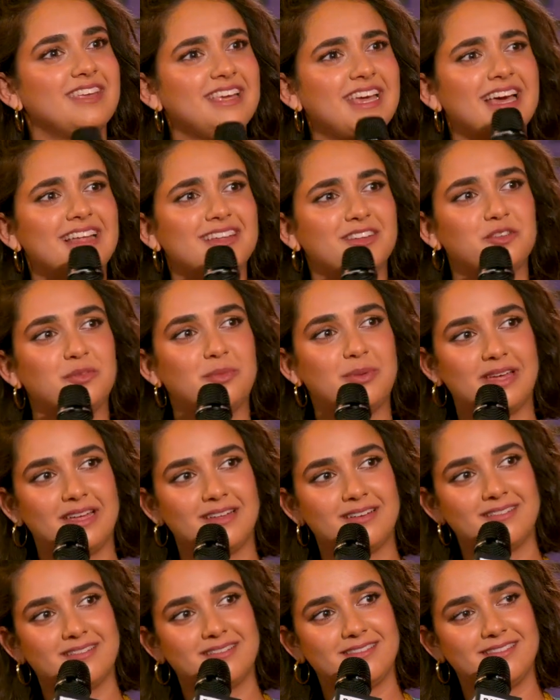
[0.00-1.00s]
yeah, a little
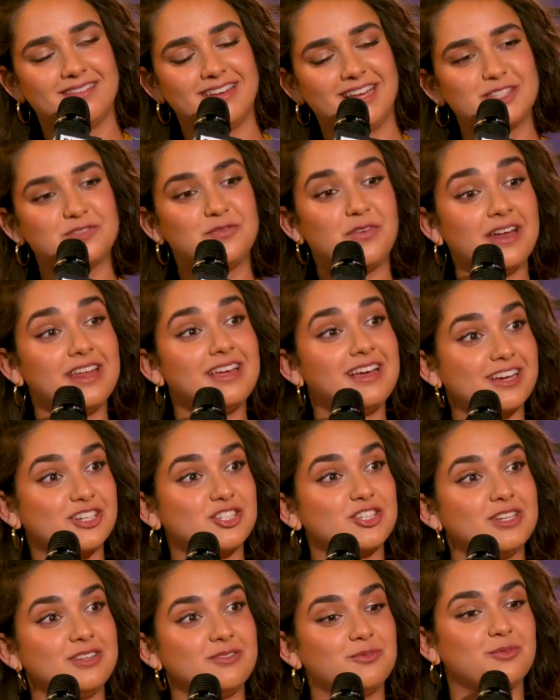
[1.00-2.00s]
bit. It's funny
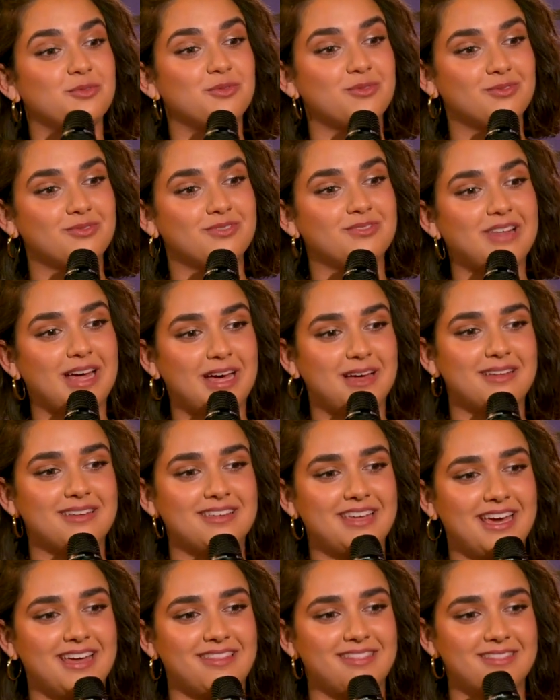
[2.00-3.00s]
actually that,
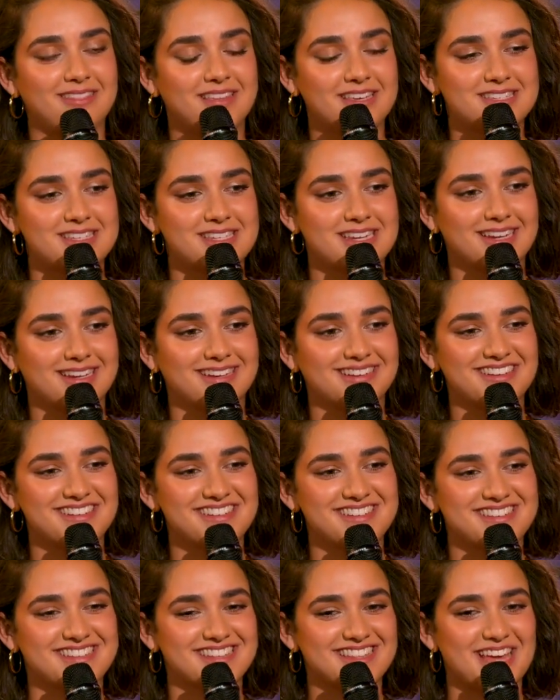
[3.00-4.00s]
listening
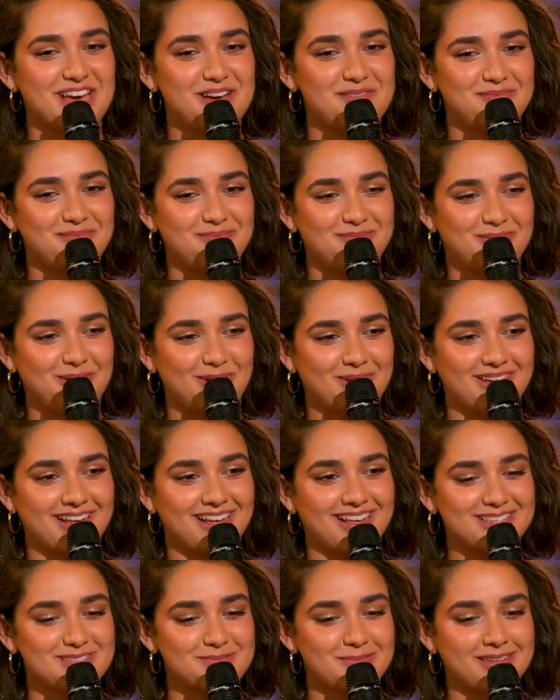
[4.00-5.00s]
to that
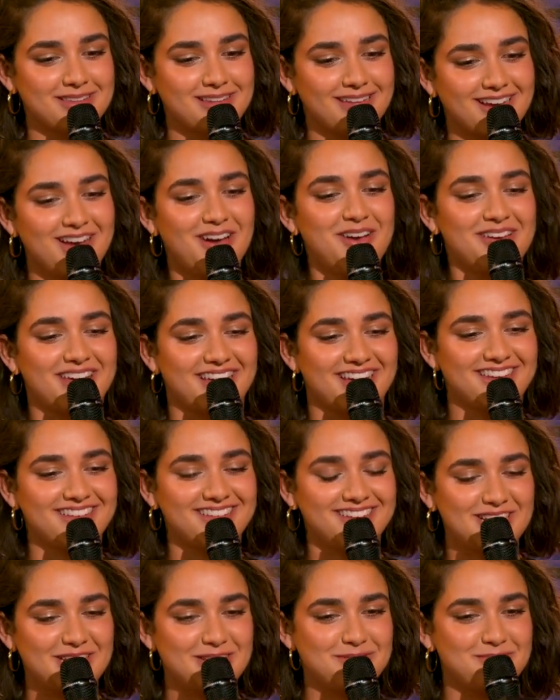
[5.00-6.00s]
podcast being like, oh, yeah,
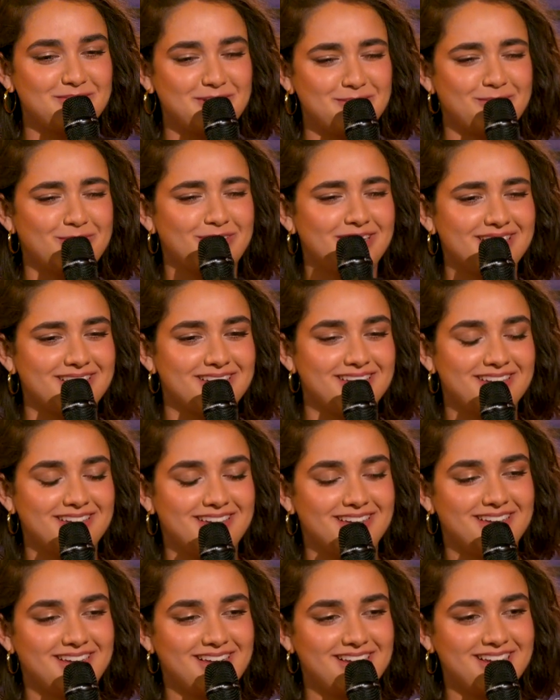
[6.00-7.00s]
I remember
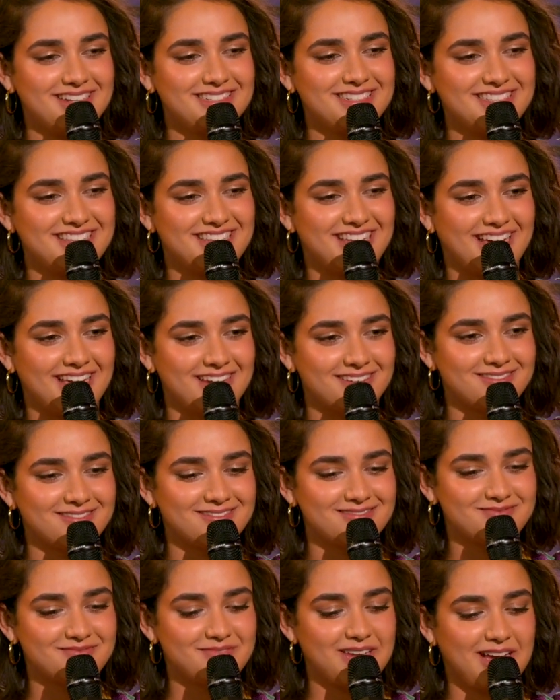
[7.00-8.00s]
I did that.
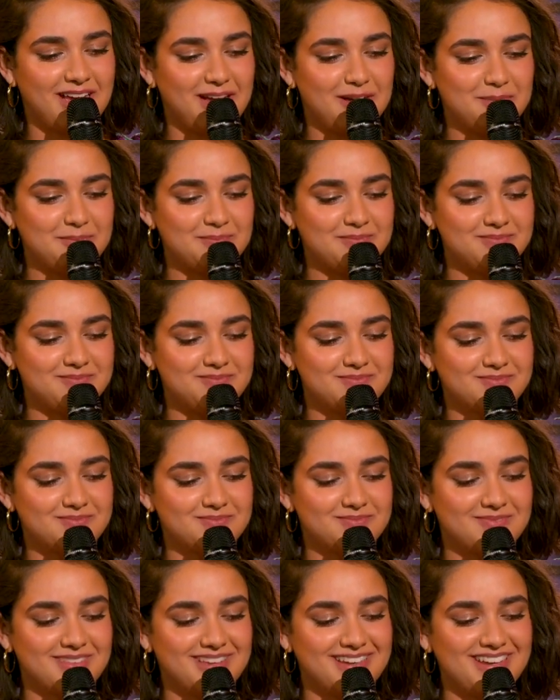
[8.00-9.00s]
No,
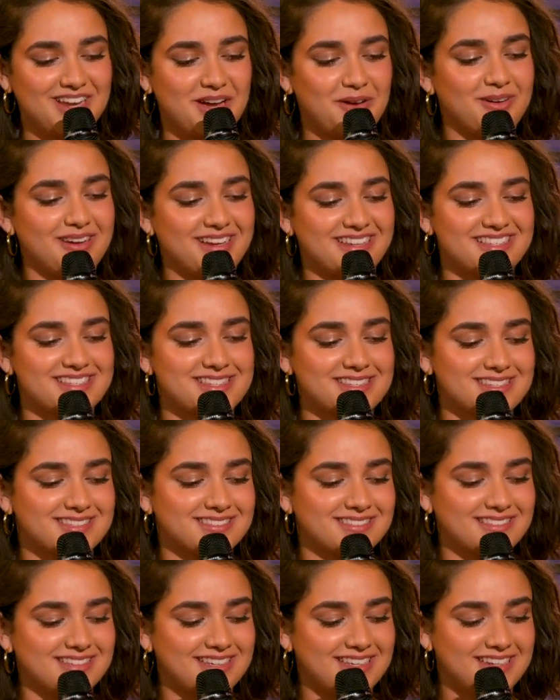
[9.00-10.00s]
it
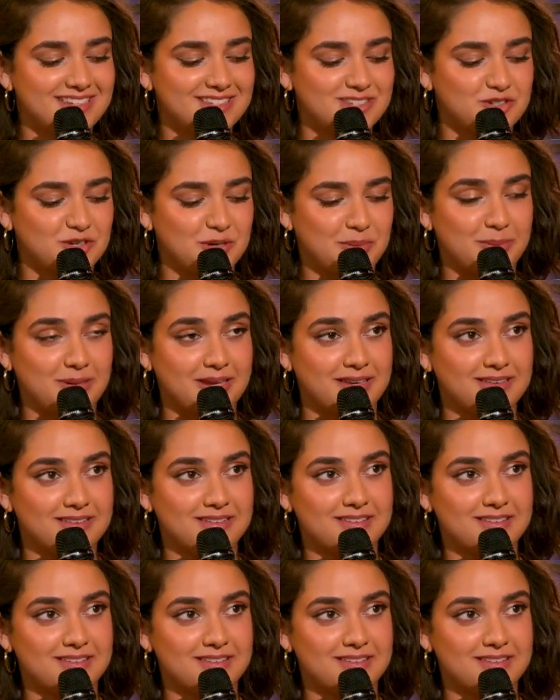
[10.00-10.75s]
is trippy,